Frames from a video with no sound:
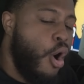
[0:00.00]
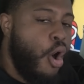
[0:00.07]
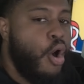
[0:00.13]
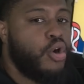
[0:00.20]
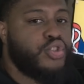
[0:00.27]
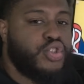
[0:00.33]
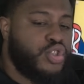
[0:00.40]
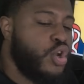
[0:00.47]

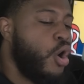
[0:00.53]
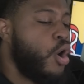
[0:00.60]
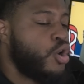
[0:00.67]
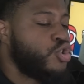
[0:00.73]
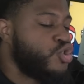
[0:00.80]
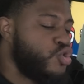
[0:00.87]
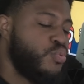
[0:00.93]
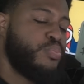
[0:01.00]
all-star,
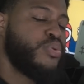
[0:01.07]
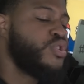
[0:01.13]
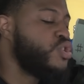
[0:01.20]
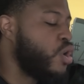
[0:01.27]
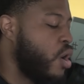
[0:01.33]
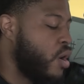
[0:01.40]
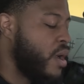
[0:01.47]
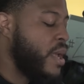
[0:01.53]

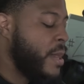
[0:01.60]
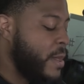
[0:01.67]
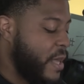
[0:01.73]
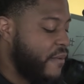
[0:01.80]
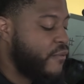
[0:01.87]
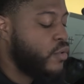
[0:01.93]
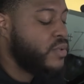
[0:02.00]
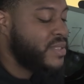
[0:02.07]

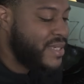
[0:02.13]
superstar-level